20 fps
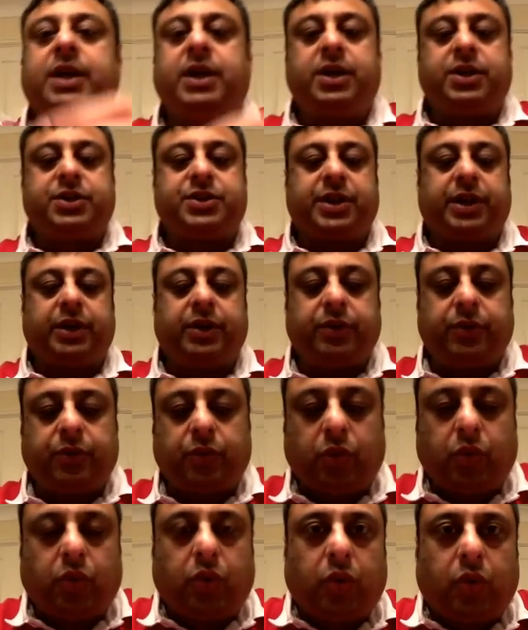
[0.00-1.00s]
so
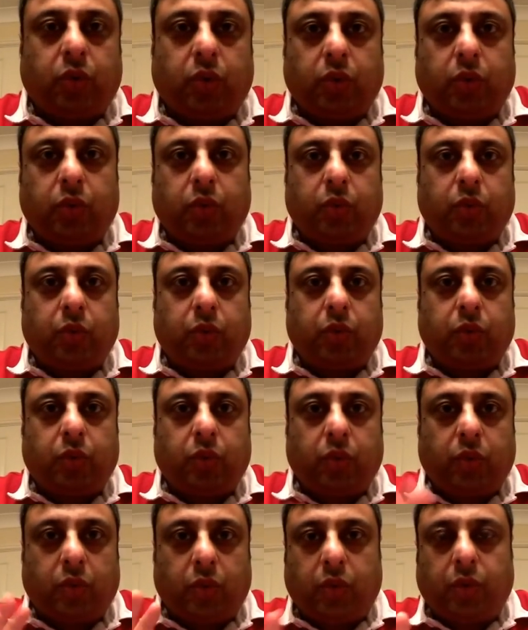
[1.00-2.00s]

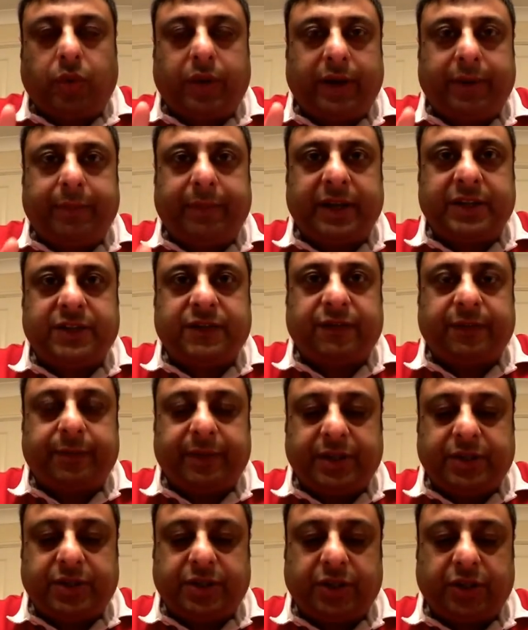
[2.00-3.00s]
all that remains for
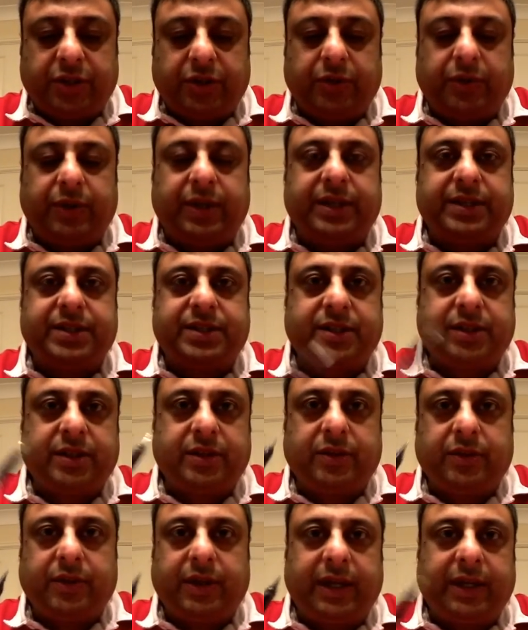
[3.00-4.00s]
me to do is
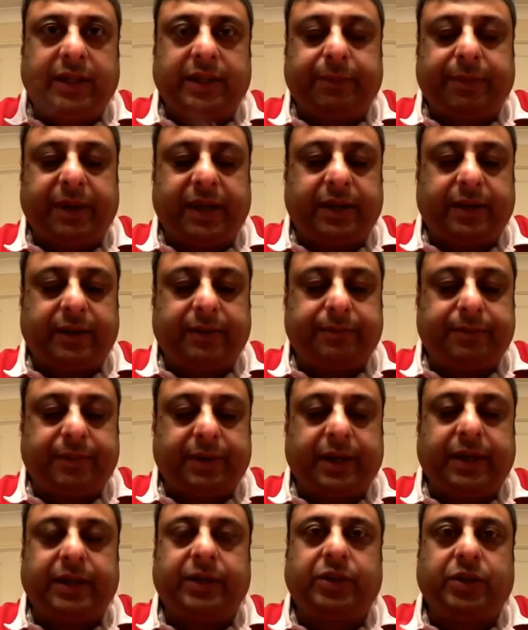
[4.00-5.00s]
to ink the pen up
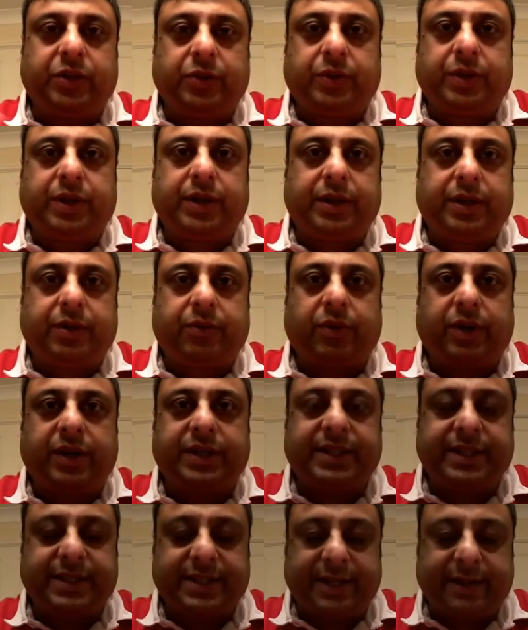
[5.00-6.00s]
and do a
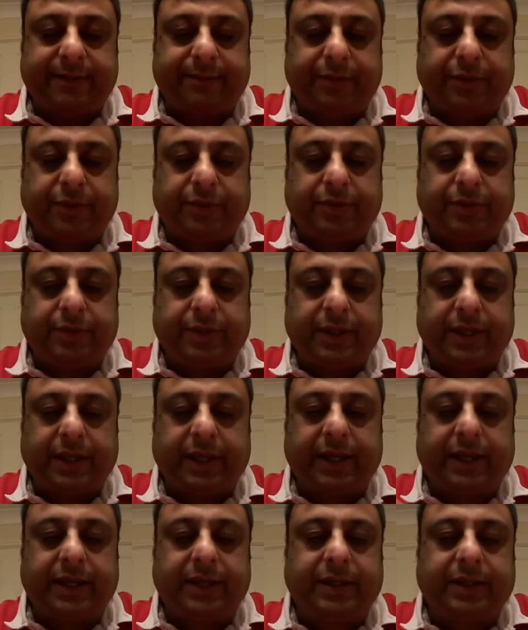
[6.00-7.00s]
writing sample,
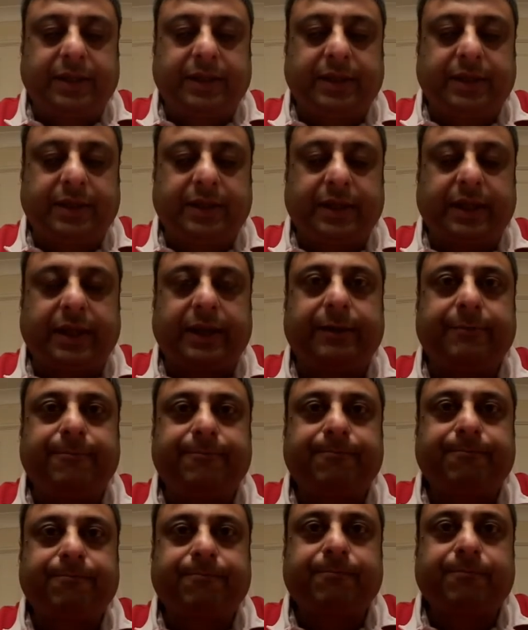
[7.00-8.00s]
and
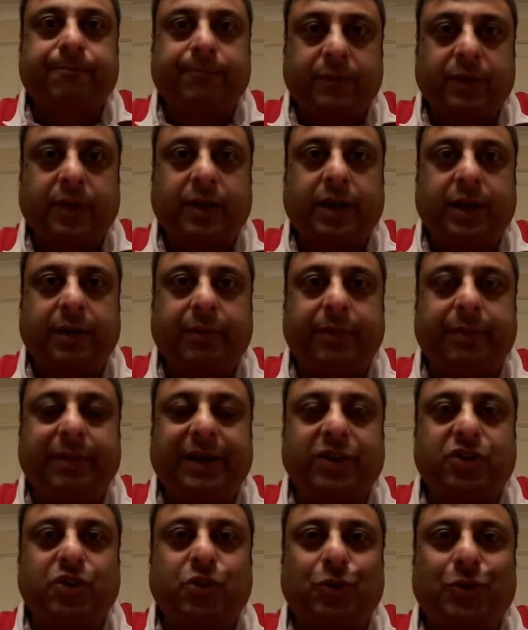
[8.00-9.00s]
I'll be
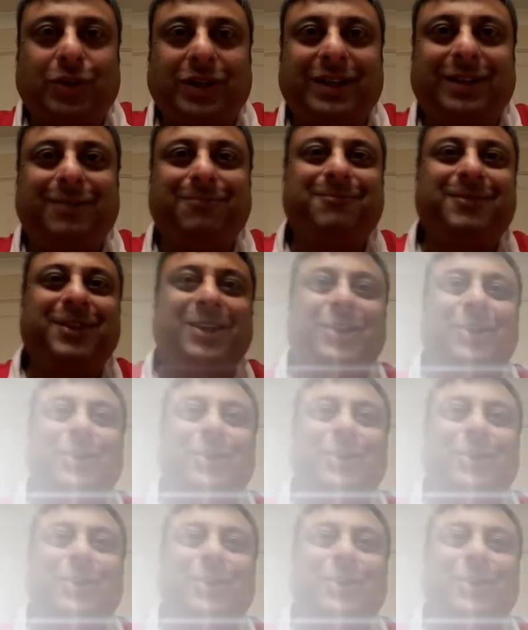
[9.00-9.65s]
back shortly. Thank